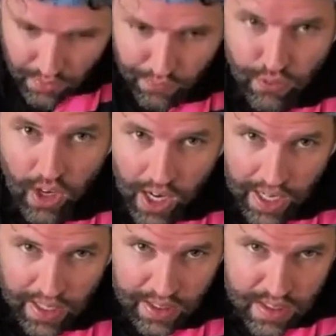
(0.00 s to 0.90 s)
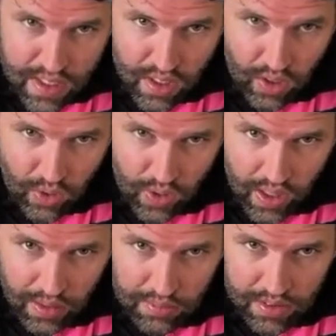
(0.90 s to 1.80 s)
are fried, so
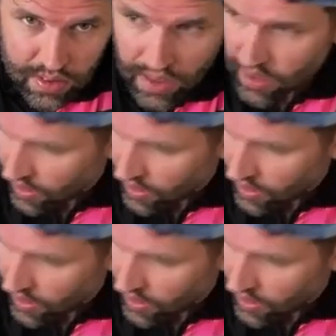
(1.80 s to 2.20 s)
I'm just got